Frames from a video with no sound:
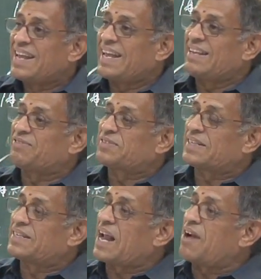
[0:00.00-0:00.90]
He
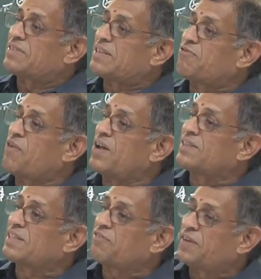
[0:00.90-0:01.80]
drafts a
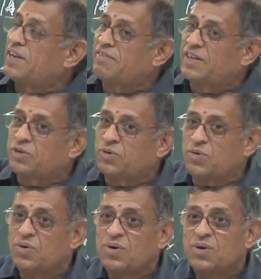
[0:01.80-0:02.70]
false affidavit
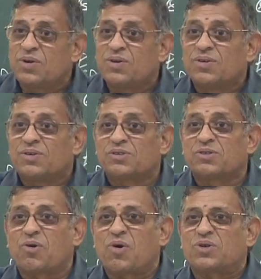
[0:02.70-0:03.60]
to
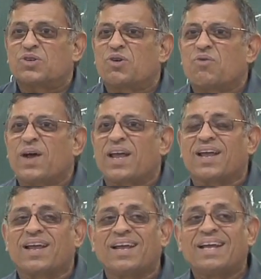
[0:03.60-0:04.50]
the court. You know
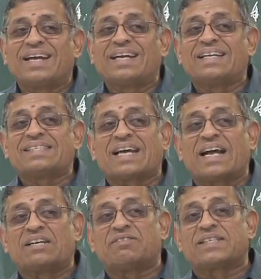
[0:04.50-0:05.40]
why? It is
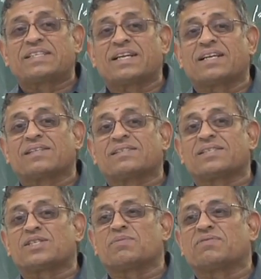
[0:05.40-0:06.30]
adversarial
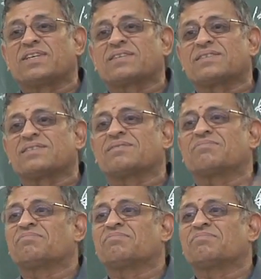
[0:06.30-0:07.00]
system of justice.